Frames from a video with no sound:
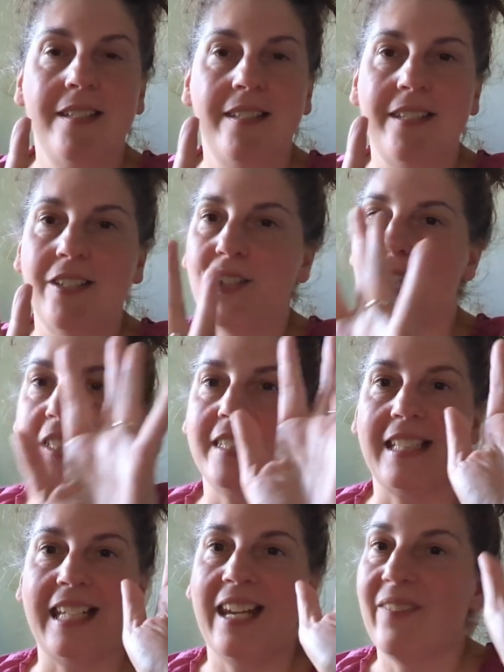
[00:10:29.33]
to
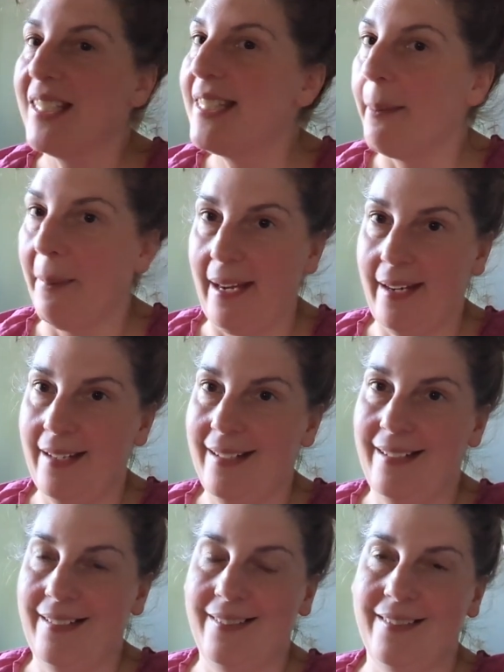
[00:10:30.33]
just give it to me.
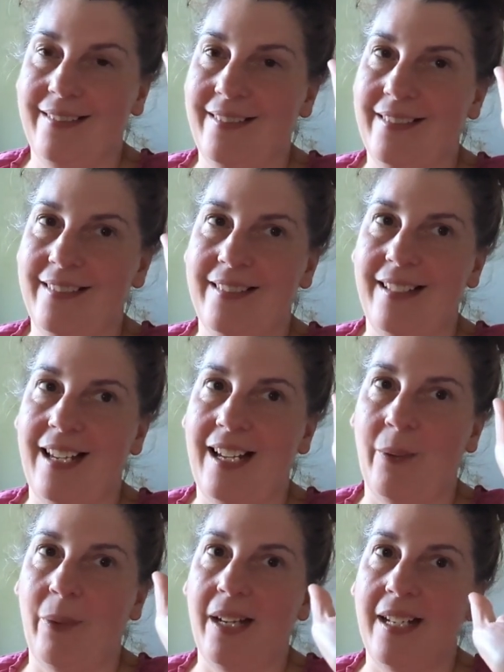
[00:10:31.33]

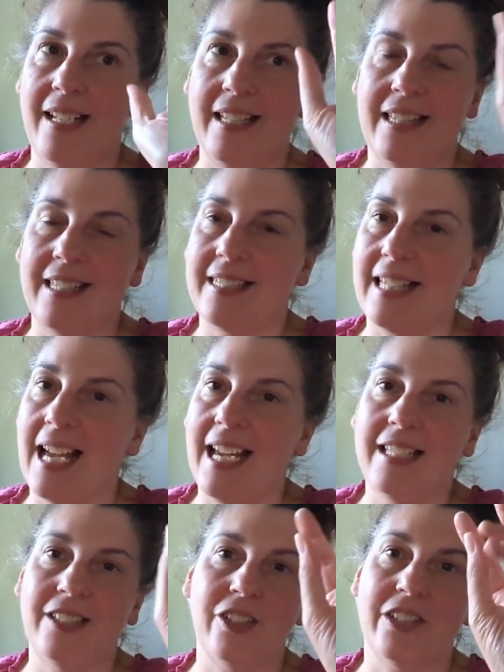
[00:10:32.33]
I want to knit this
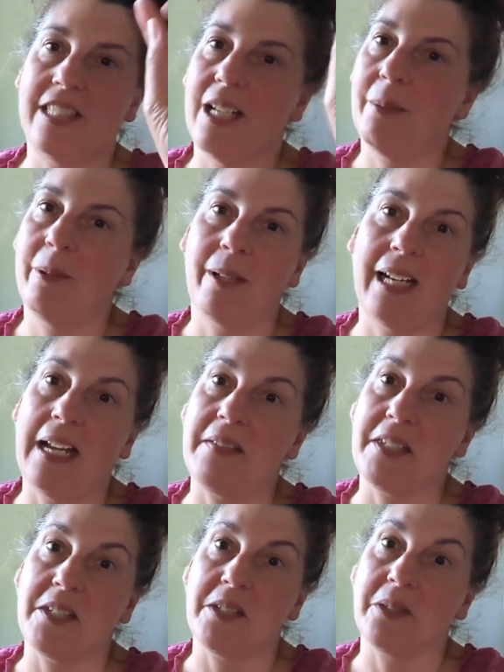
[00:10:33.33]
size, just tell me what I have
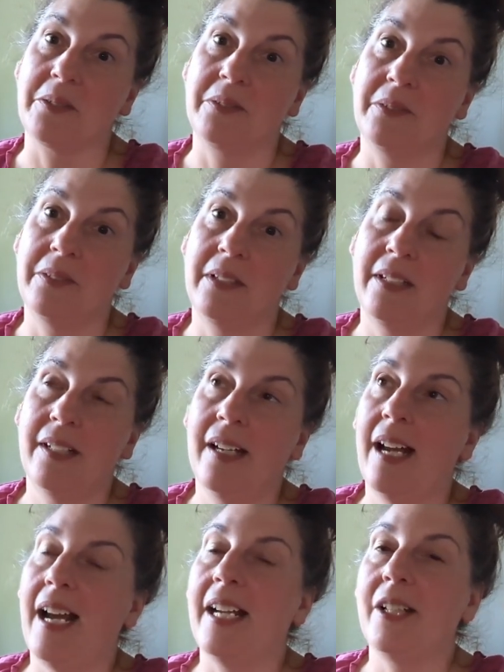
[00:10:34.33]
to do.
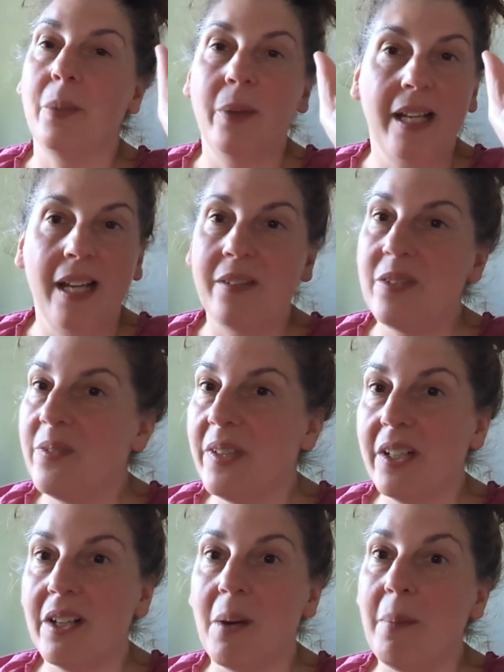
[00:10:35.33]
I don't want to have to
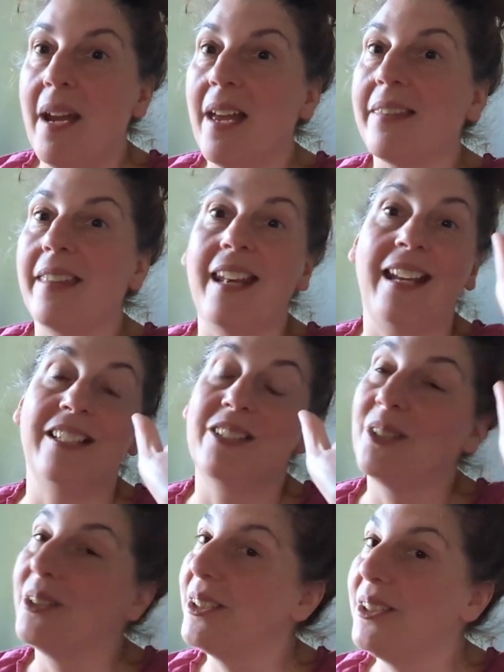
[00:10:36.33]
figure out math, and I
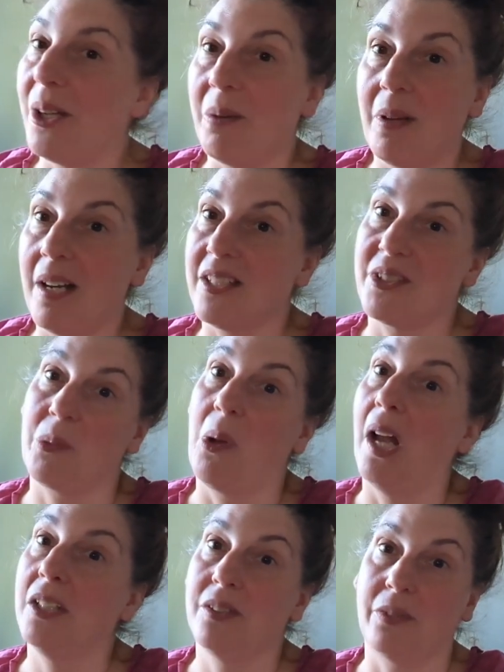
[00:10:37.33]
certainly don't want to
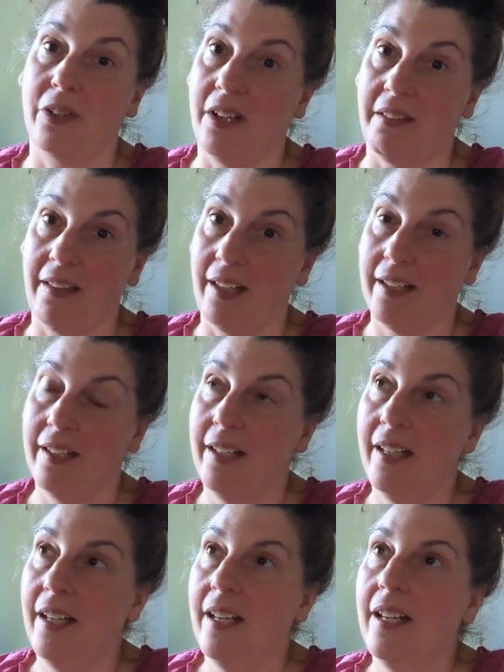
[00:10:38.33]
swatch for anything.
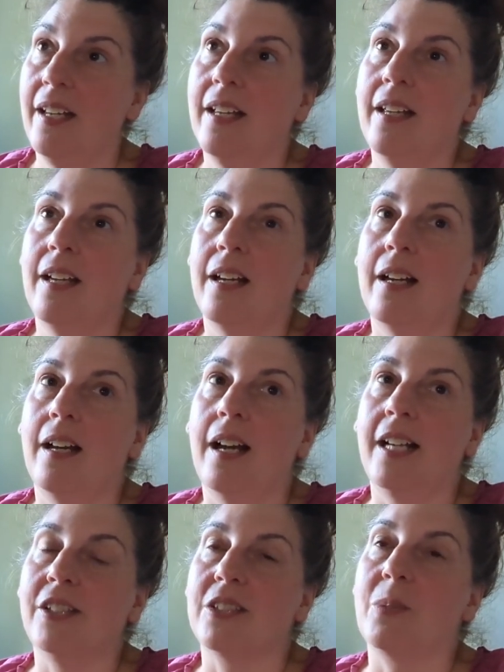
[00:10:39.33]

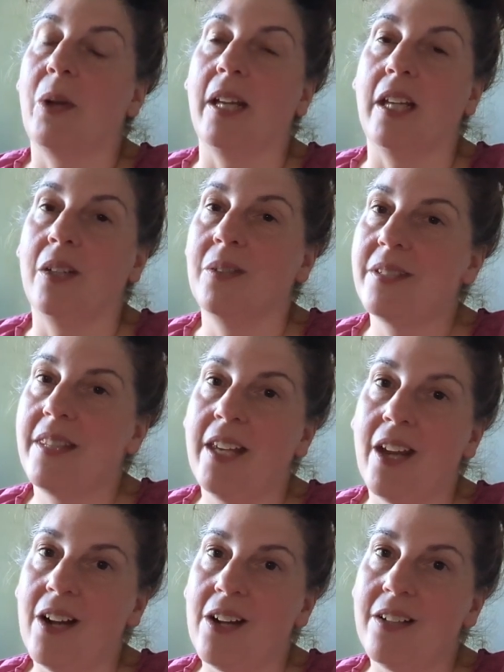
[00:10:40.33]
I just want to use the
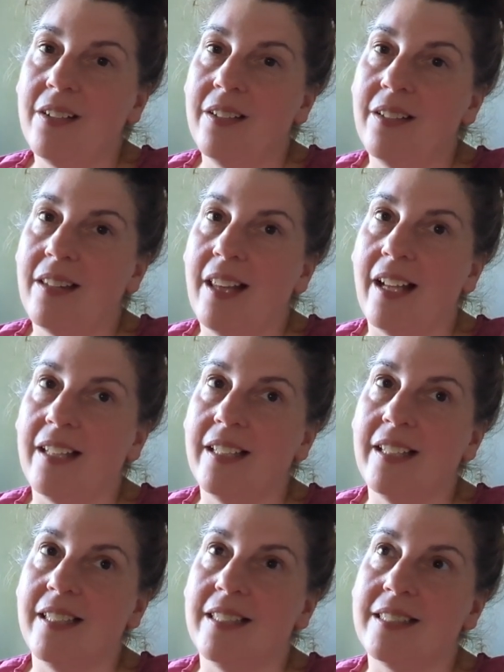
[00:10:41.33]
yarn that
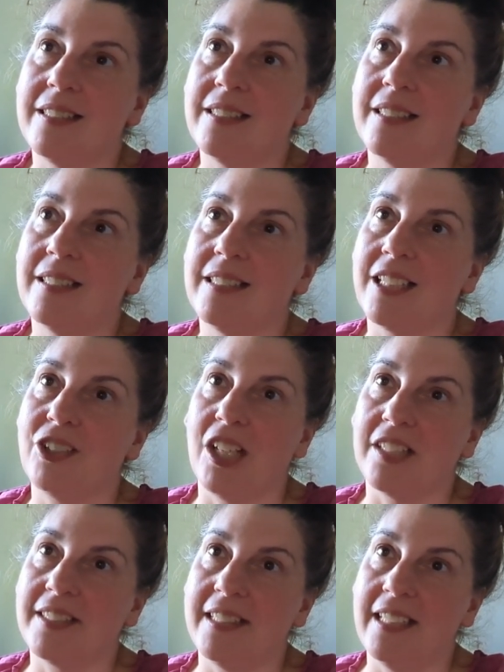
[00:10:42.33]
is
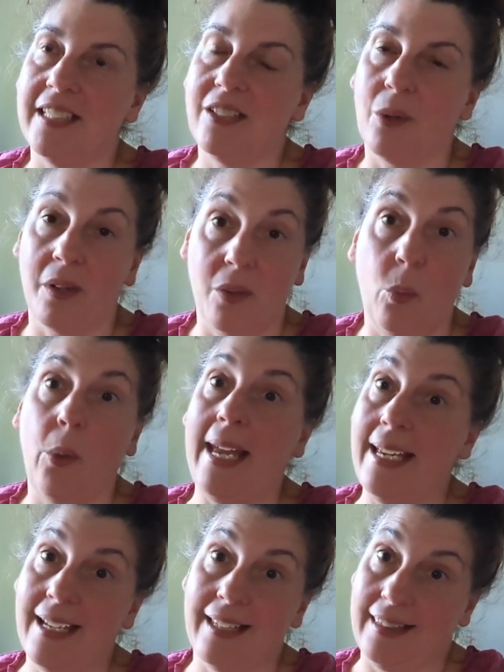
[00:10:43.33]
suggested, or the
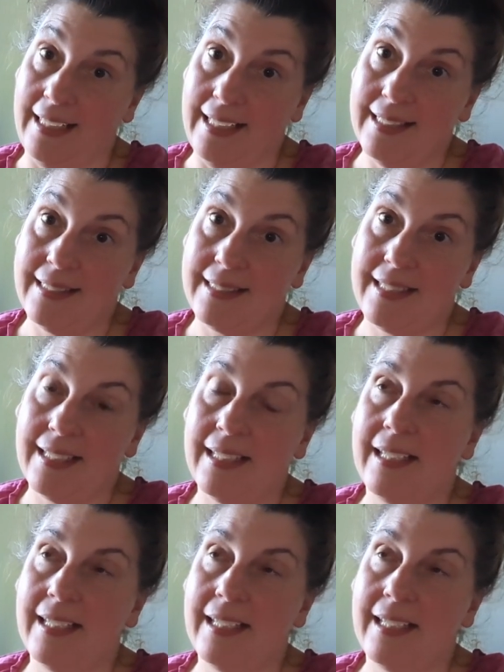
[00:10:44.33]
weight at least,